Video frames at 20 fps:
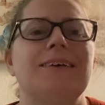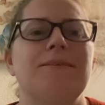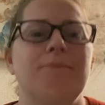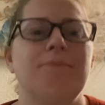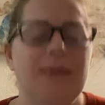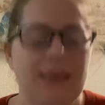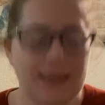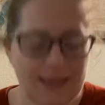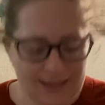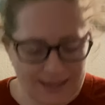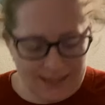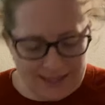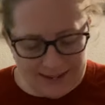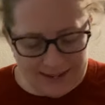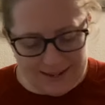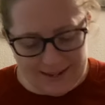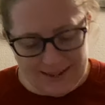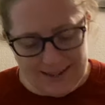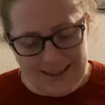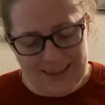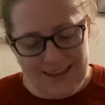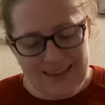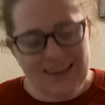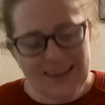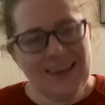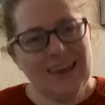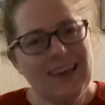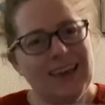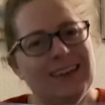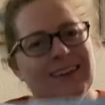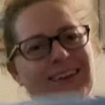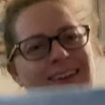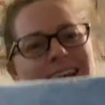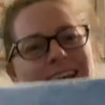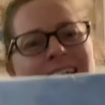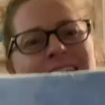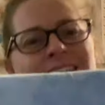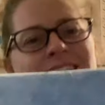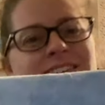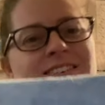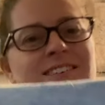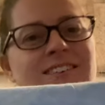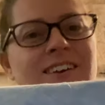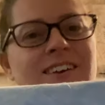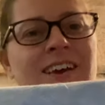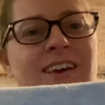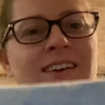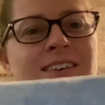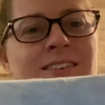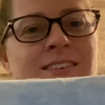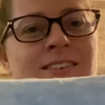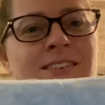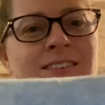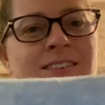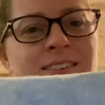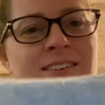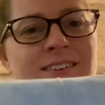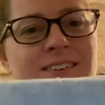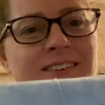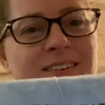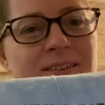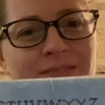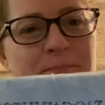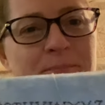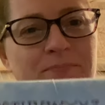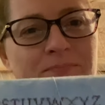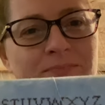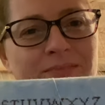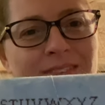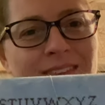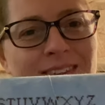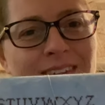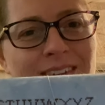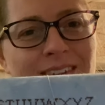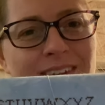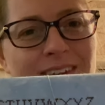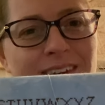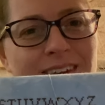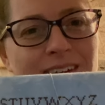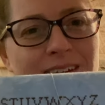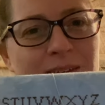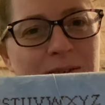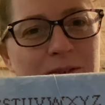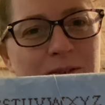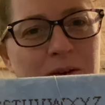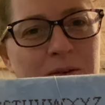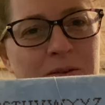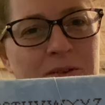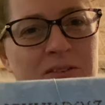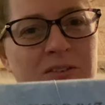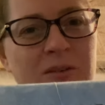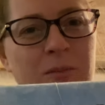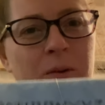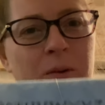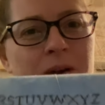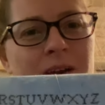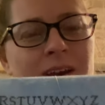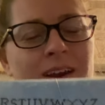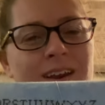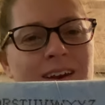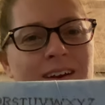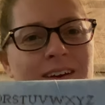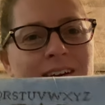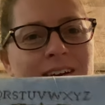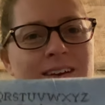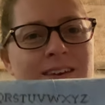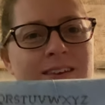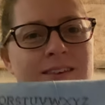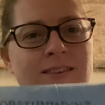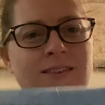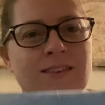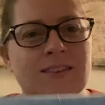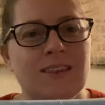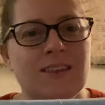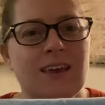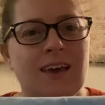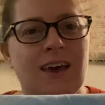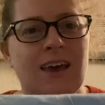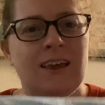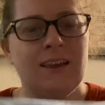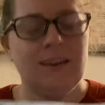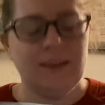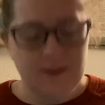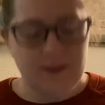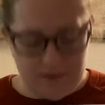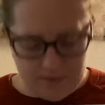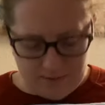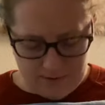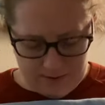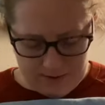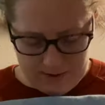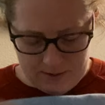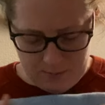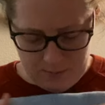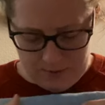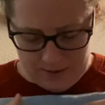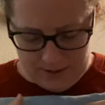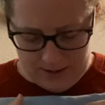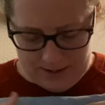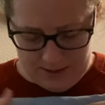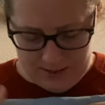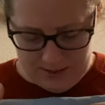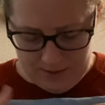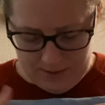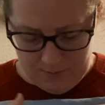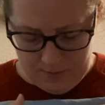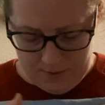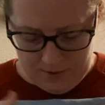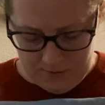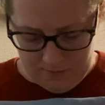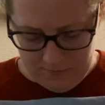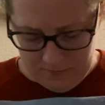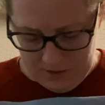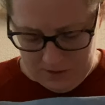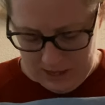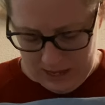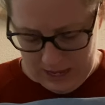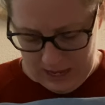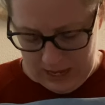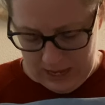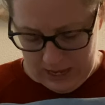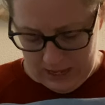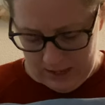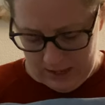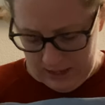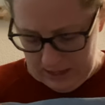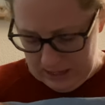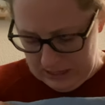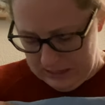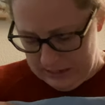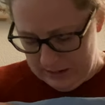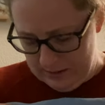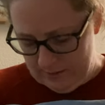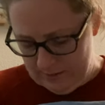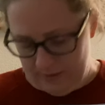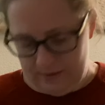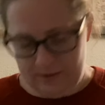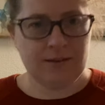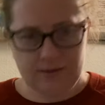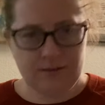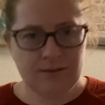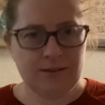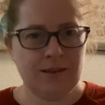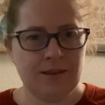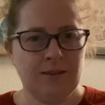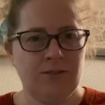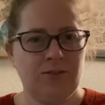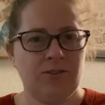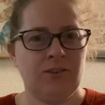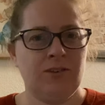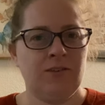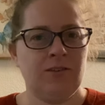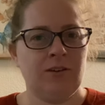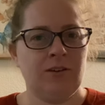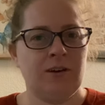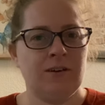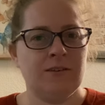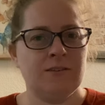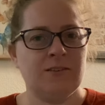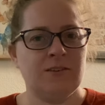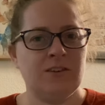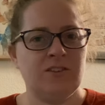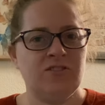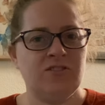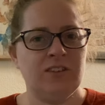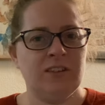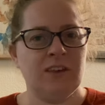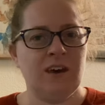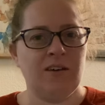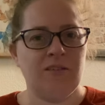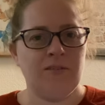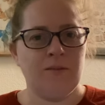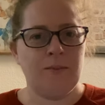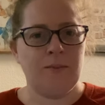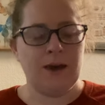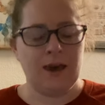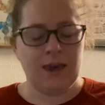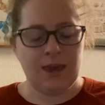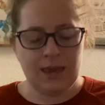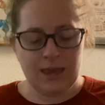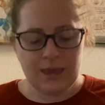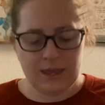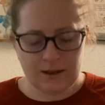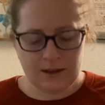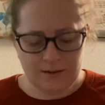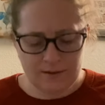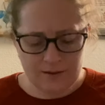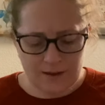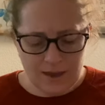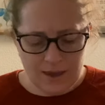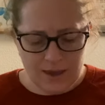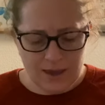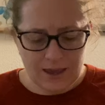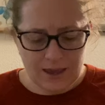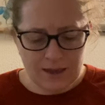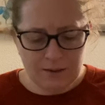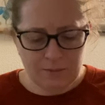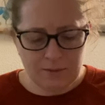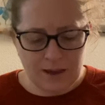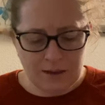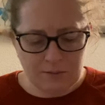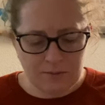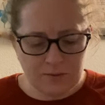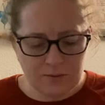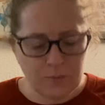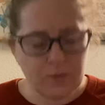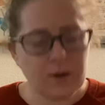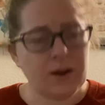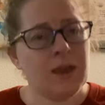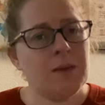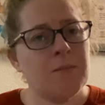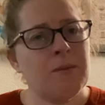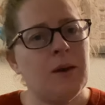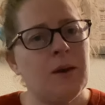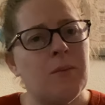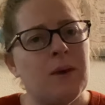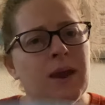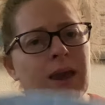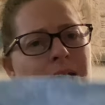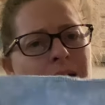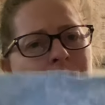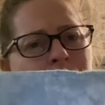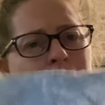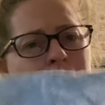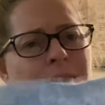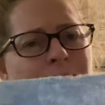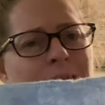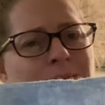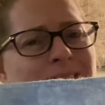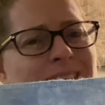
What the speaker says: man, and I just so disappointed because I already put in the butterfly and had started stitching the alphabet, and I was working my way up, and I was